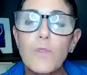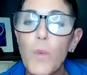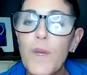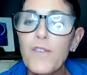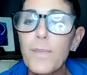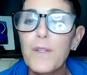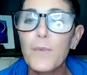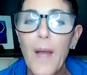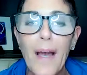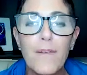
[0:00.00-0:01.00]
we've been
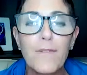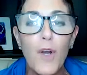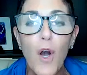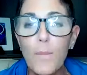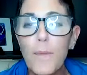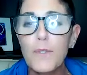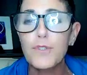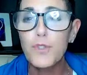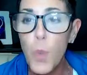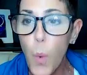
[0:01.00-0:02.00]
around for
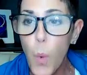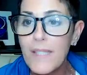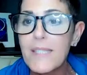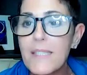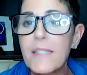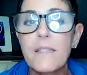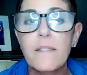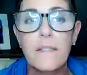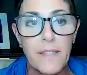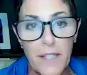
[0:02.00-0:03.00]
almost 20
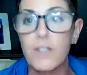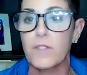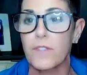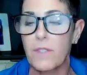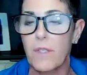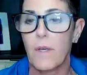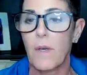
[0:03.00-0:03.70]
years.